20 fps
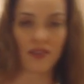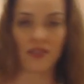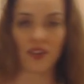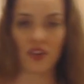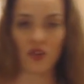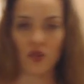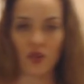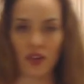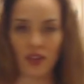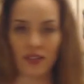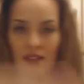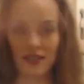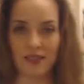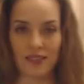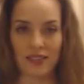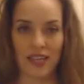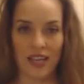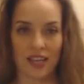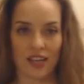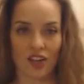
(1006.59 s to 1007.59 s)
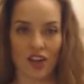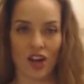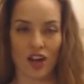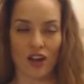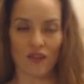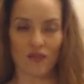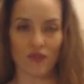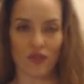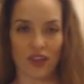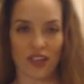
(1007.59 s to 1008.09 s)
Then you can take it
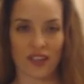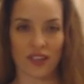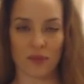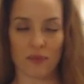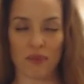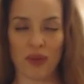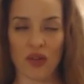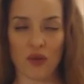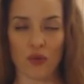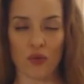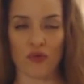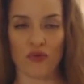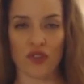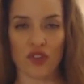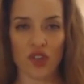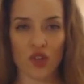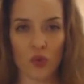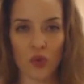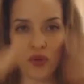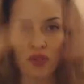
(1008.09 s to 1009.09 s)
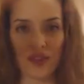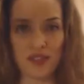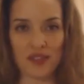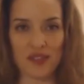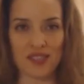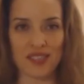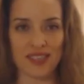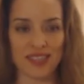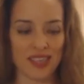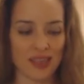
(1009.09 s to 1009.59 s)
off, like the big reveal with the
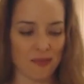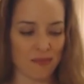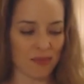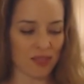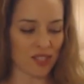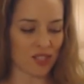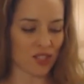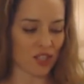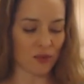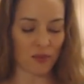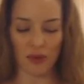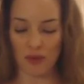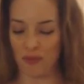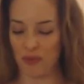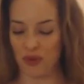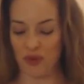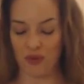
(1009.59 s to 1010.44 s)
steam. It's going to be